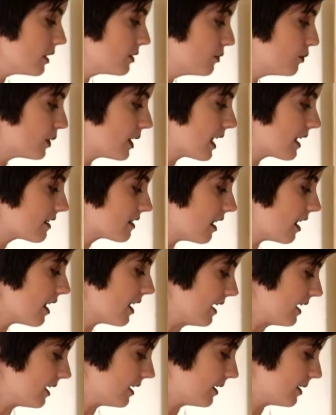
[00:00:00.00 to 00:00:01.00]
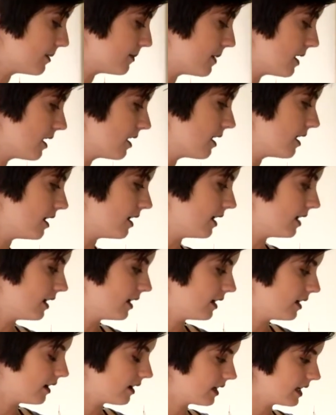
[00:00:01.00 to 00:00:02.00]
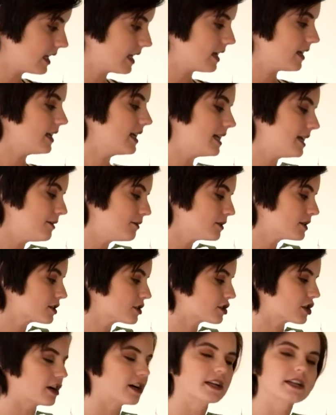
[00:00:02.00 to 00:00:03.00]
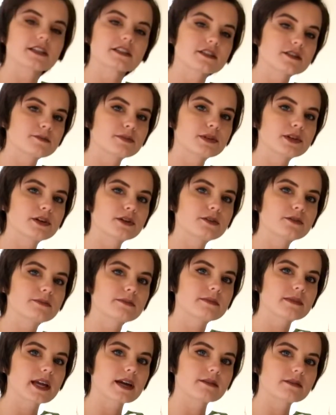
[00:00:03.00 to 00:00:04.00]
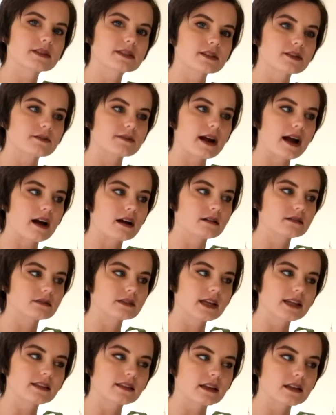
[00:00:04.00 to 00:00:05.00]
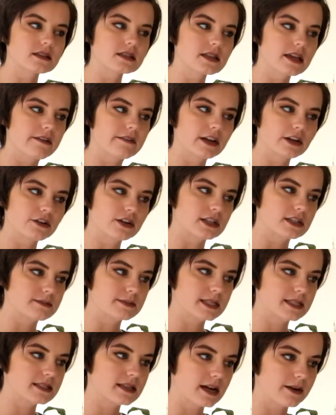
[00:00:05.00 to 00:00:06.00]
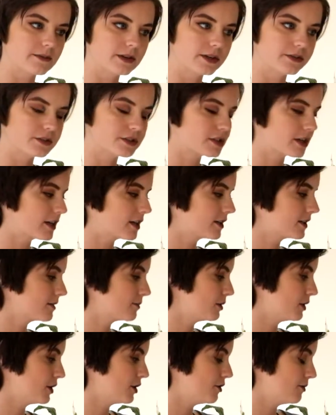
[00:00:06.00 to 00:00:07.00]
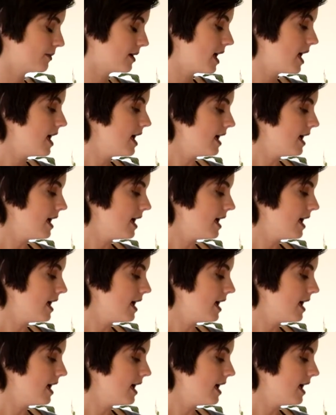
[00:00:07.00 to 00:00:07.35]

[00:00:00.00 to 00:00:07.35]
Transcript: When I got him, he was starting to bloom. It was around like Thanksgiving, Christmas time when he was starting to bloom.